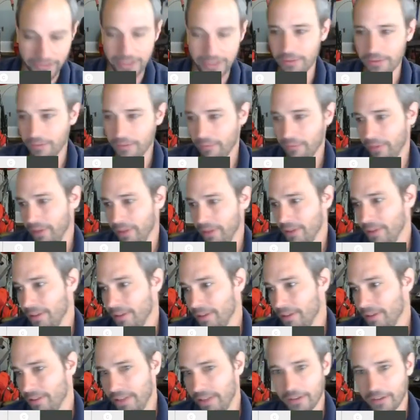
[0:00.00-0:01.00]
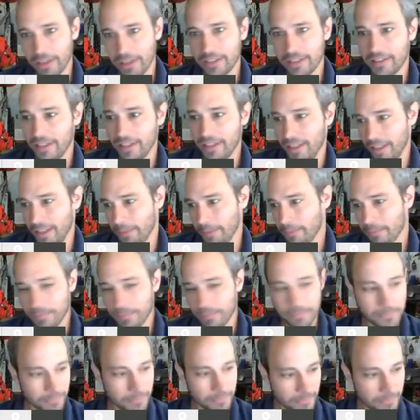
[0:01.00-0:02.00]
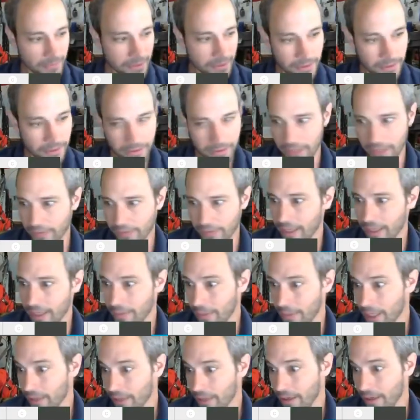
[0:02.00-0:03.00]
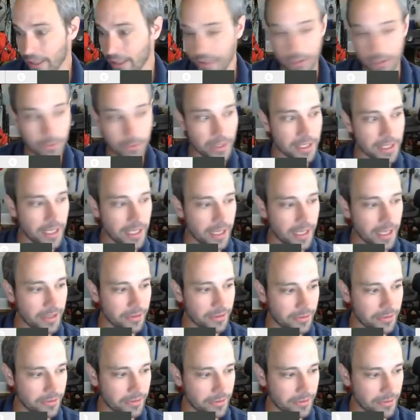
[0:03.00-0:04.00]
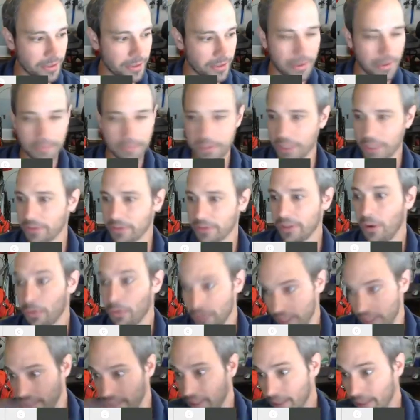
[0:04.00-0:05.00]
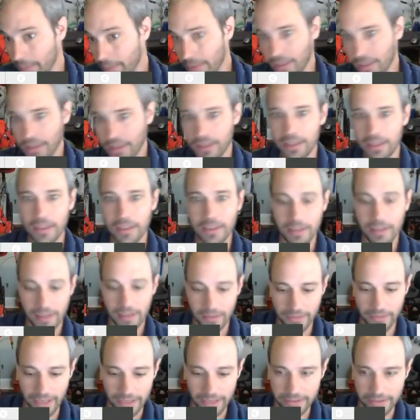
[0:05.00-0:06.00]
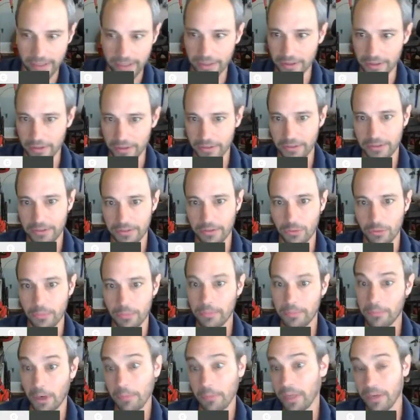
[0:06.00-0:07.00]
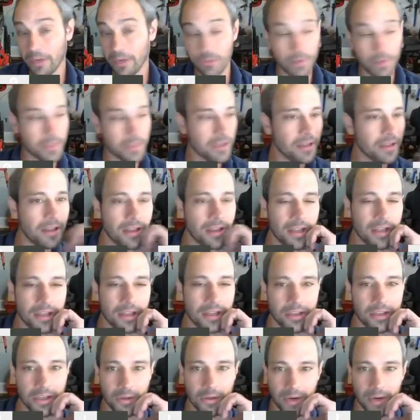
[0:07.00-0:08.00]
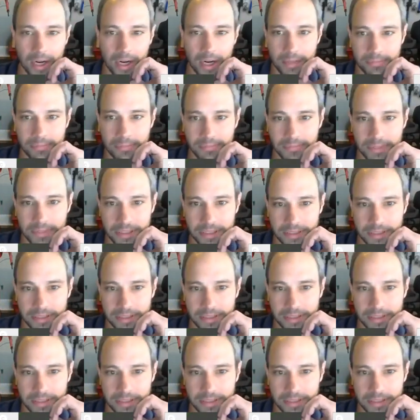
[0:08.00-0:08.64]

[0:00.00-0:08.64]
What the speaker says: if you say the right thing and save a lot of money. Like that one guy, I'm sure it was a whole team of guys and girls, or men and women, who